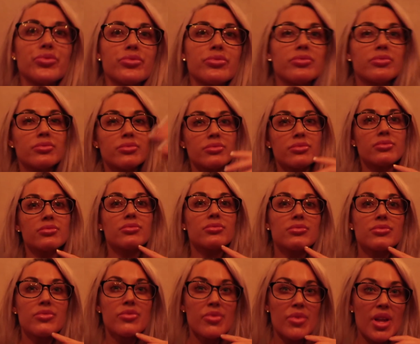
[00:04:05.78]
Oh, so
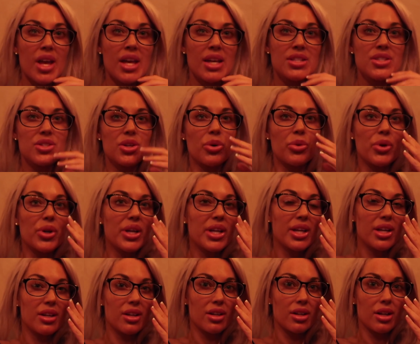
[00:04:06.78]
so we're
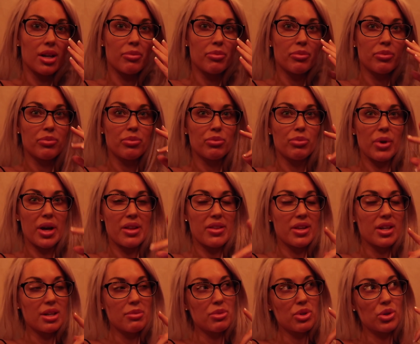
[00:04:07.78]
here. I
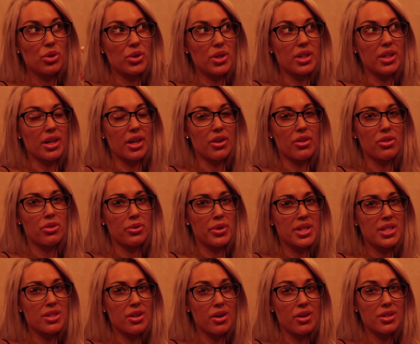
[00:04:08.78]
think I'm recording like
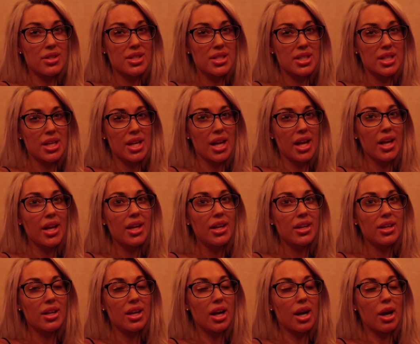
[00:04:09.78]
3 songs tonight,